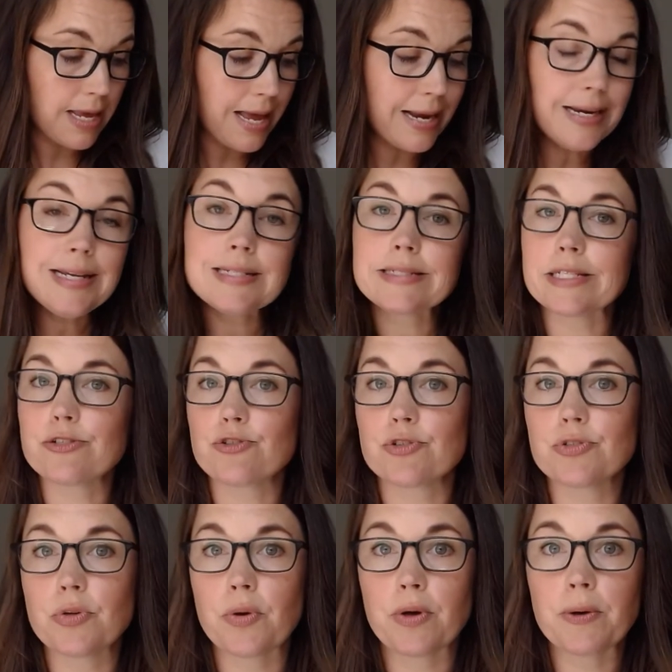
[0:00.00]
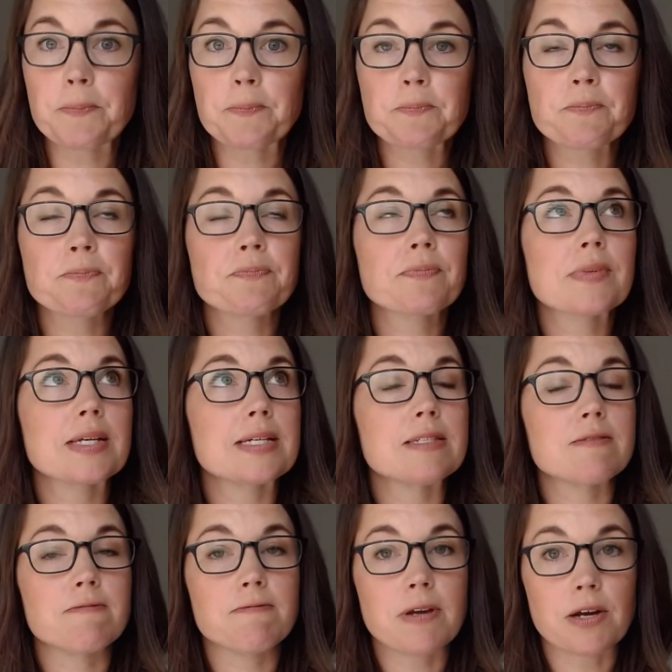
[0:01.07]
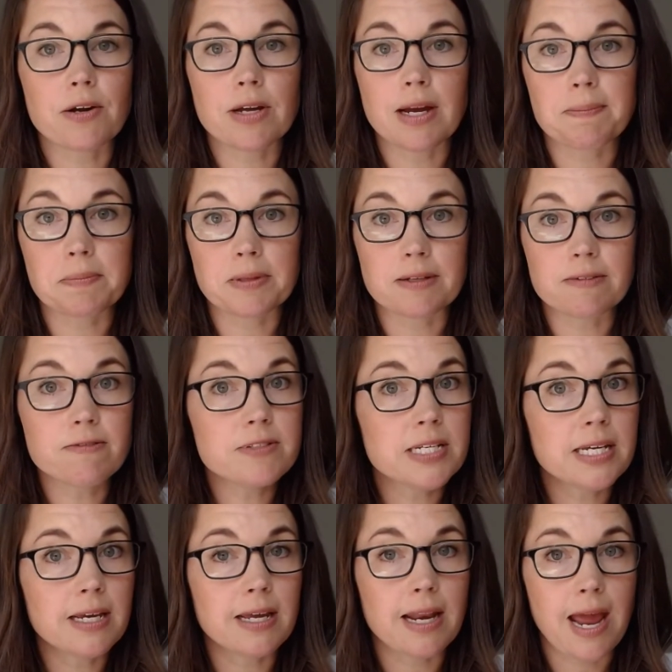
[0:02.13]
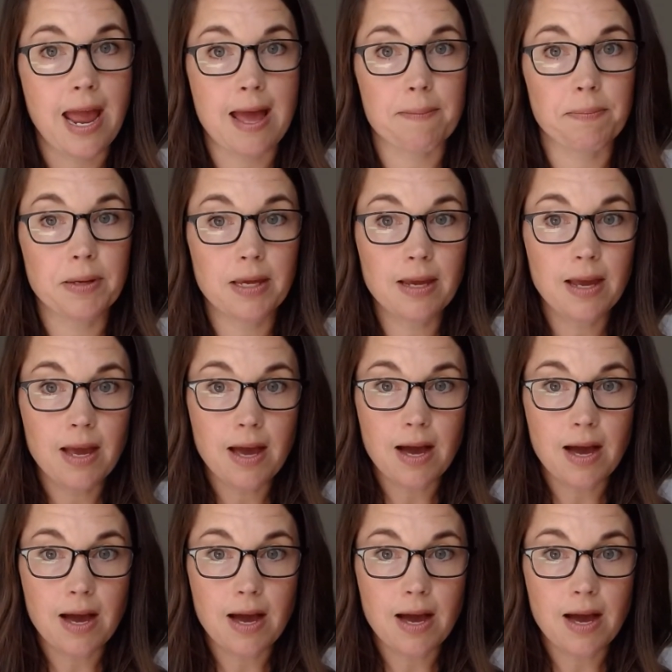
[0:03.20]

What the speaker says: Any citrus oil is very uplifting and happy.